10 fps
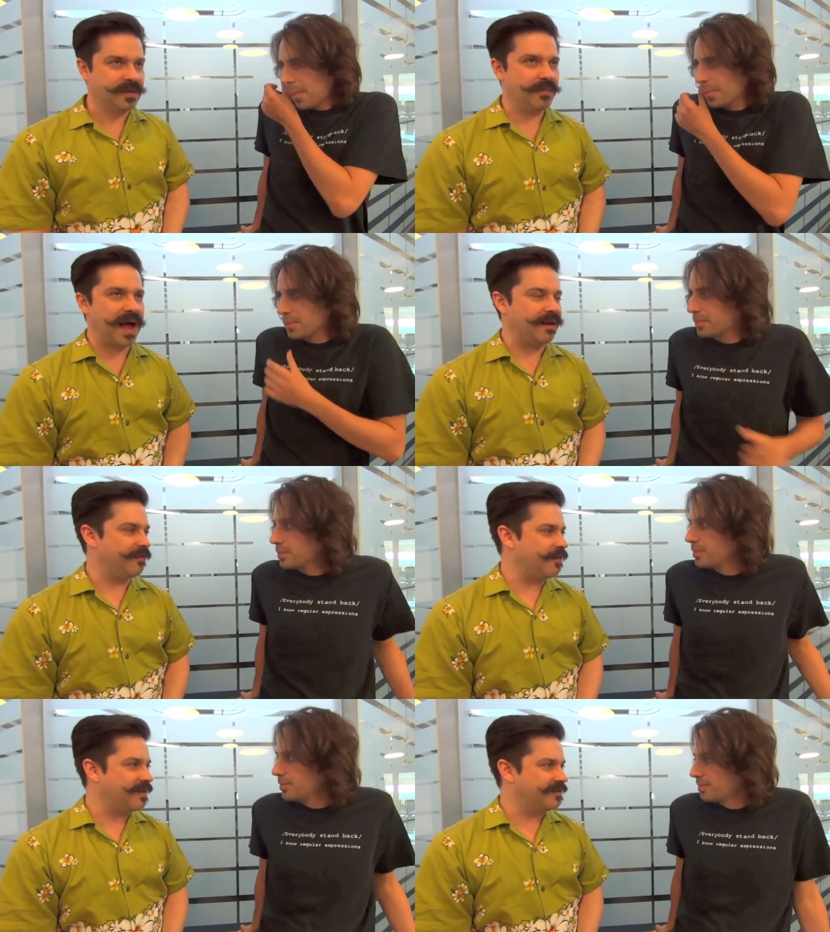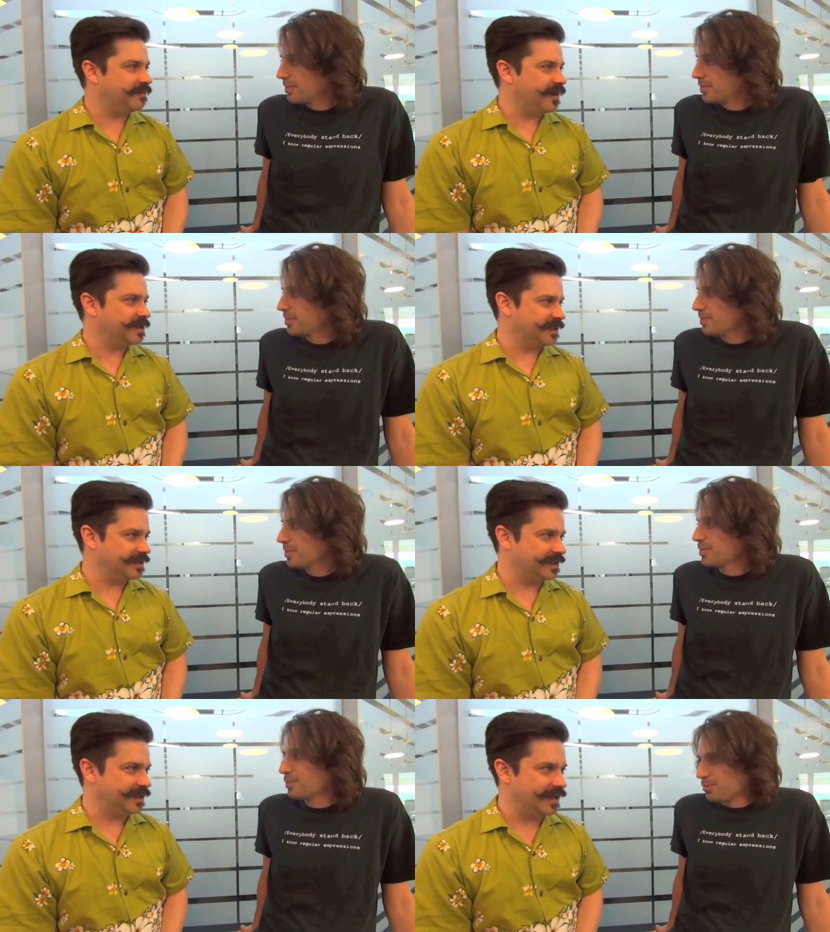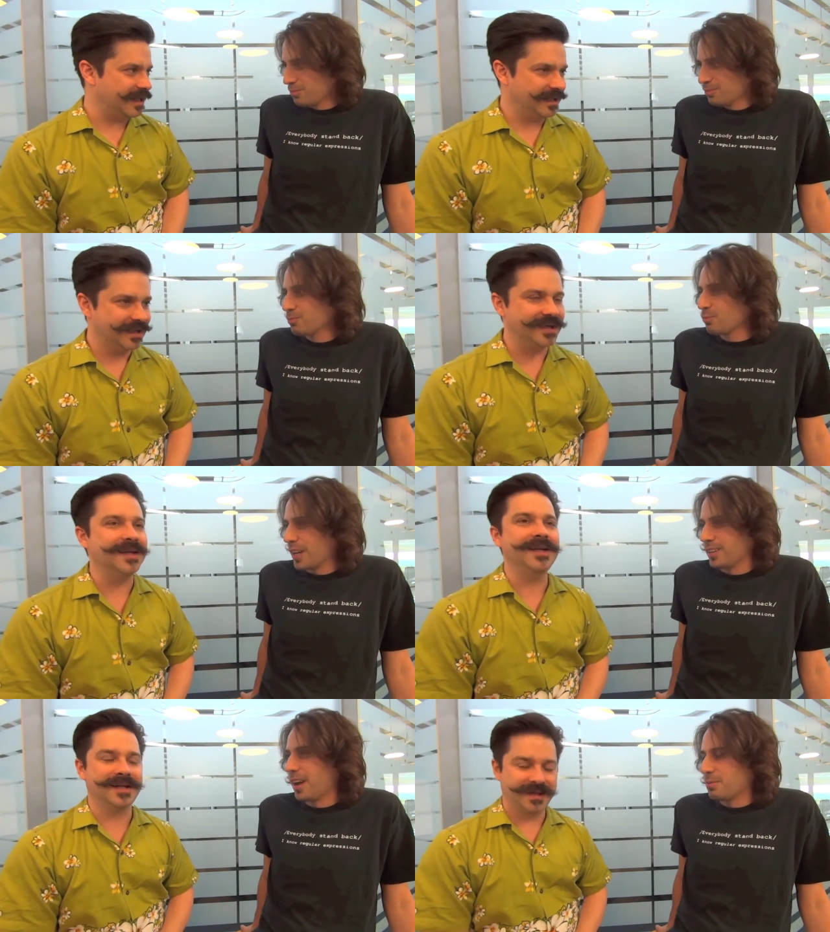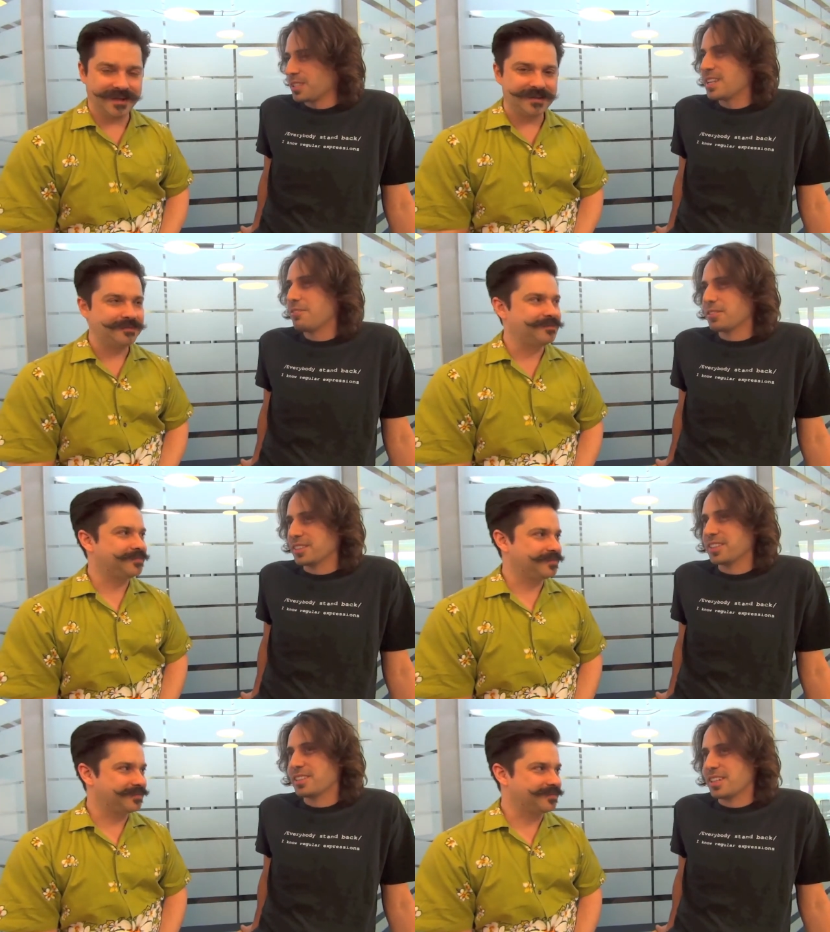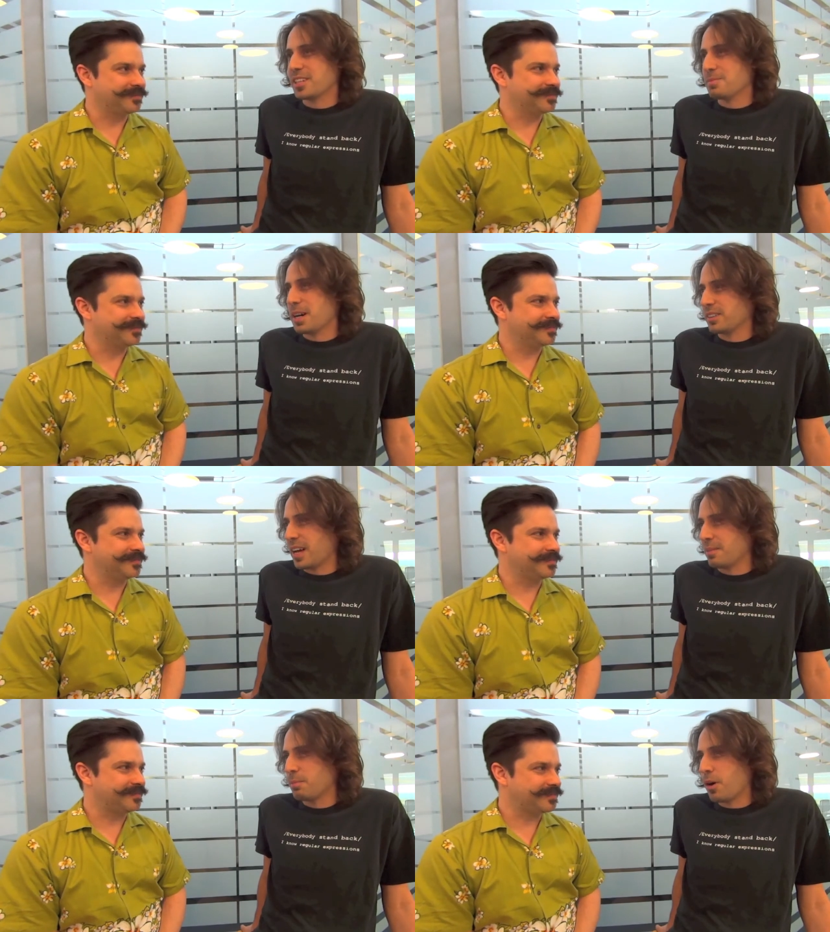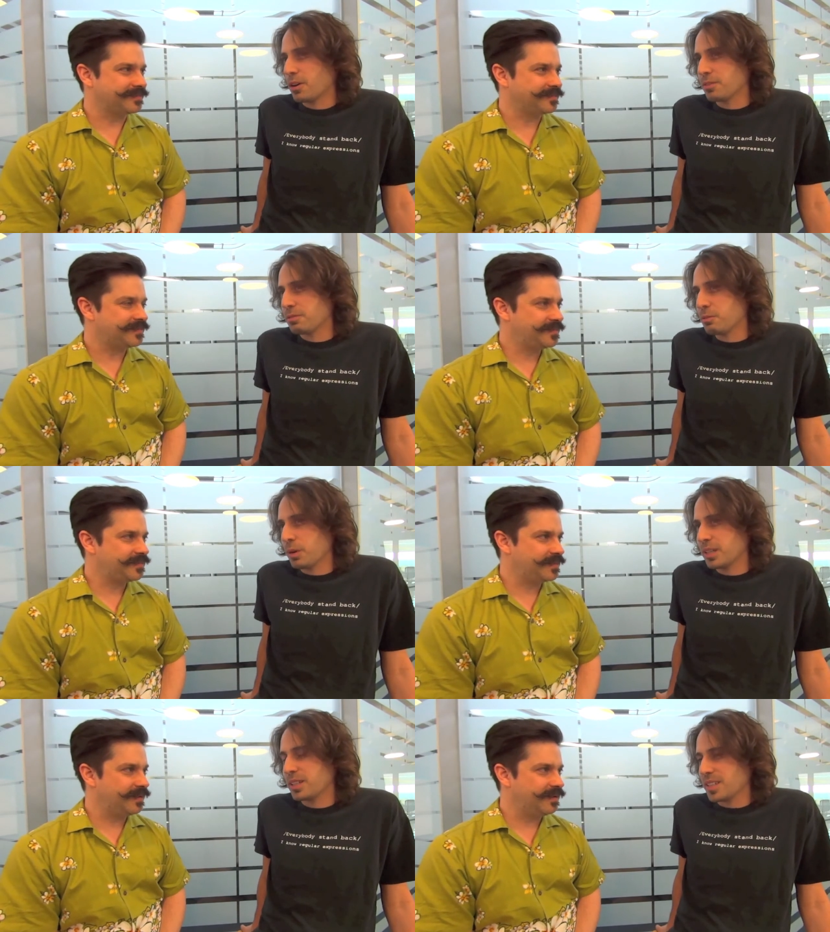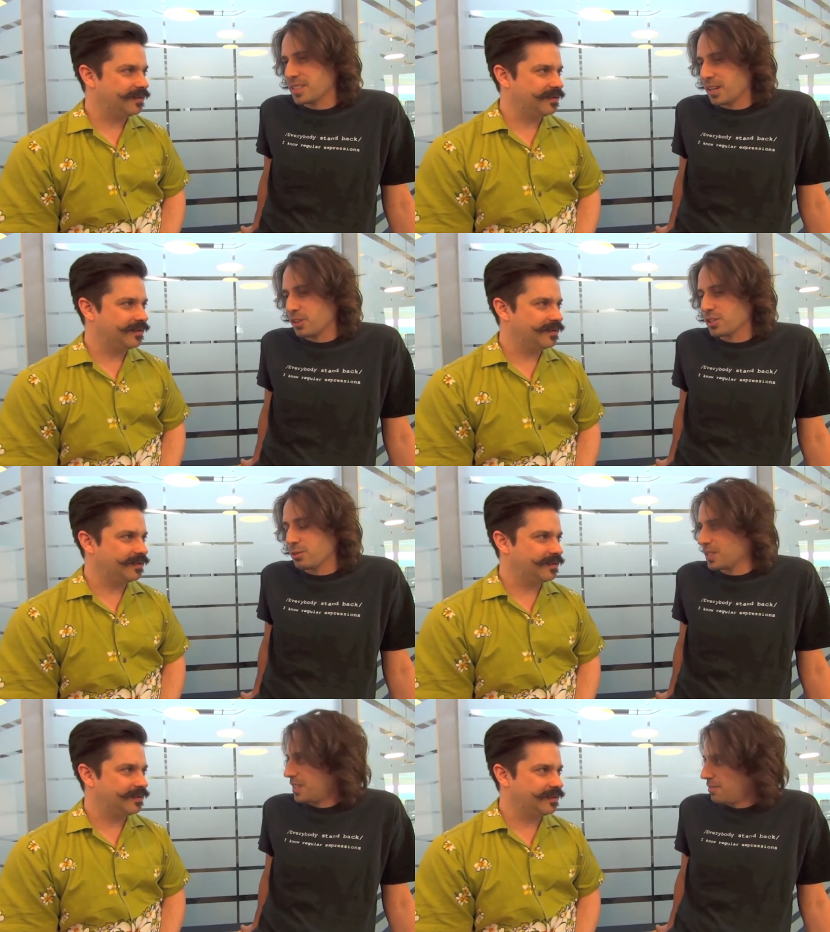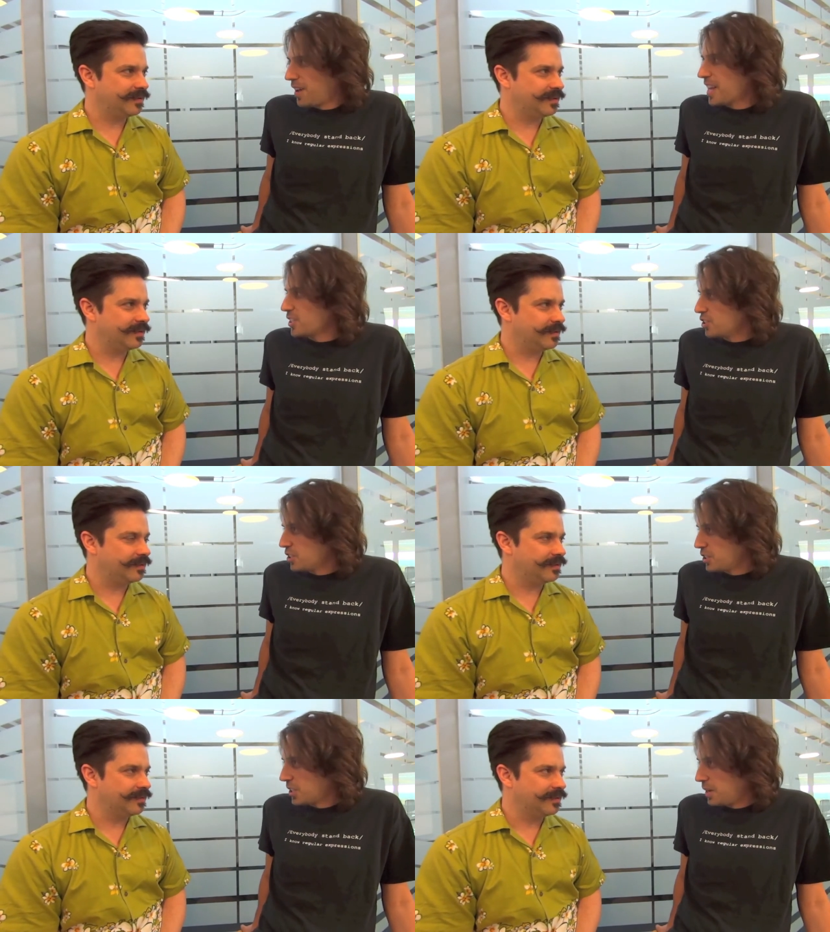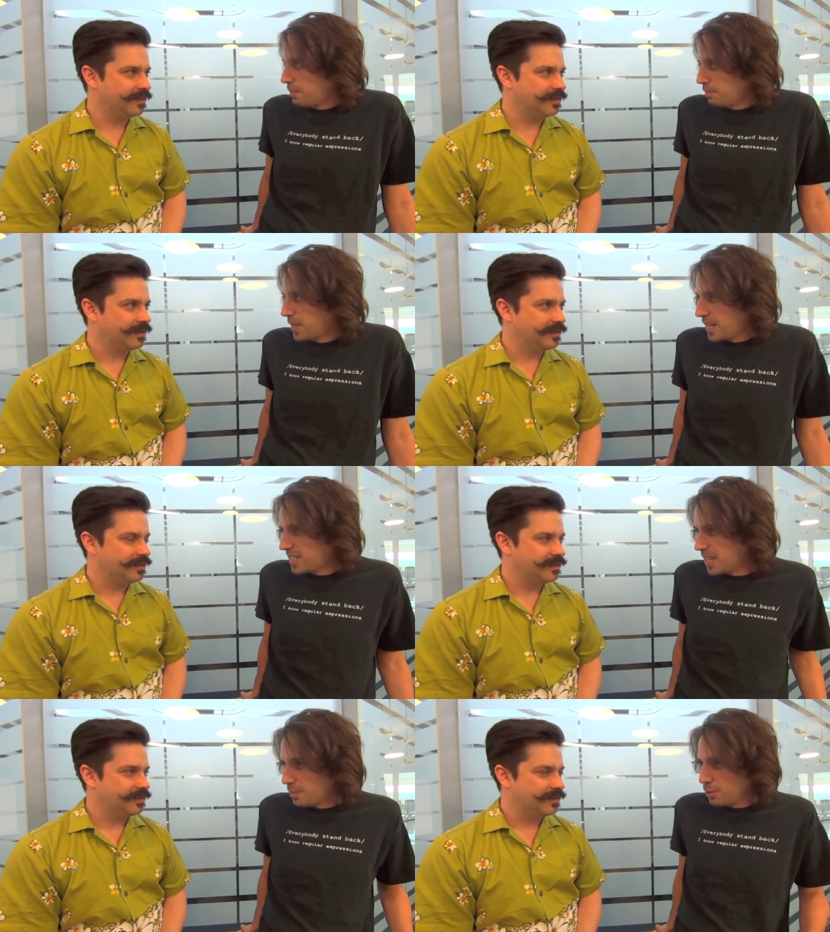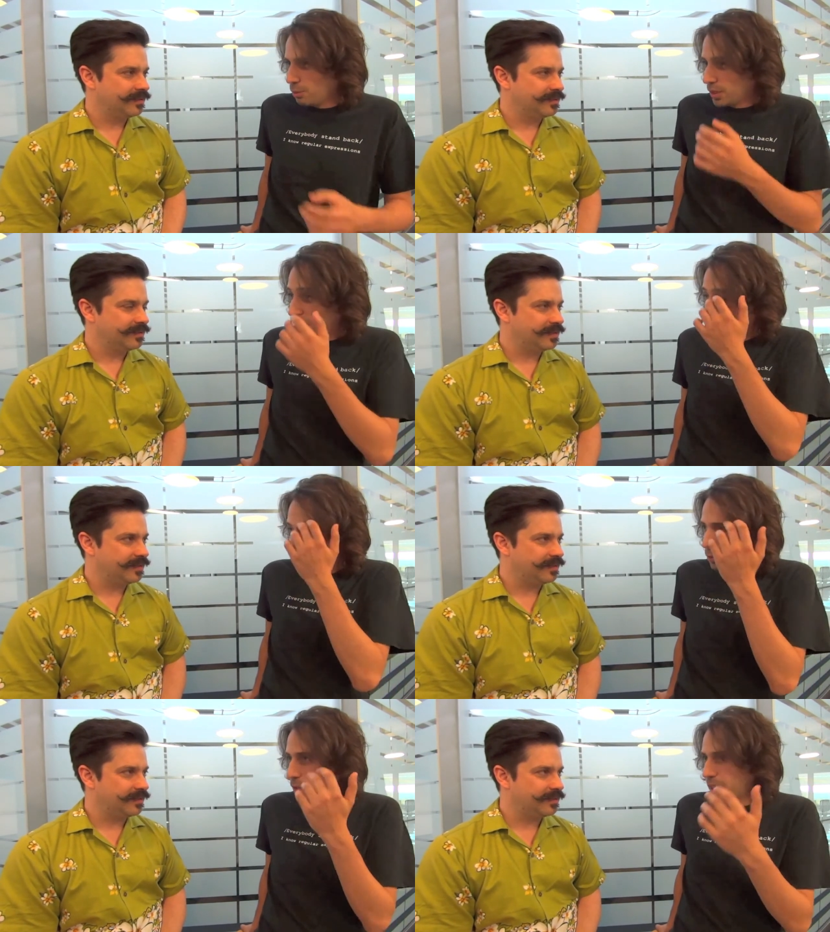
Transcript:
Speaker 1: pile of arrays and functions. And uh...
Speaker 2: Right. I was definitely thinking about that. And part of one of the things that also is an advantage is um, that D M U relies for,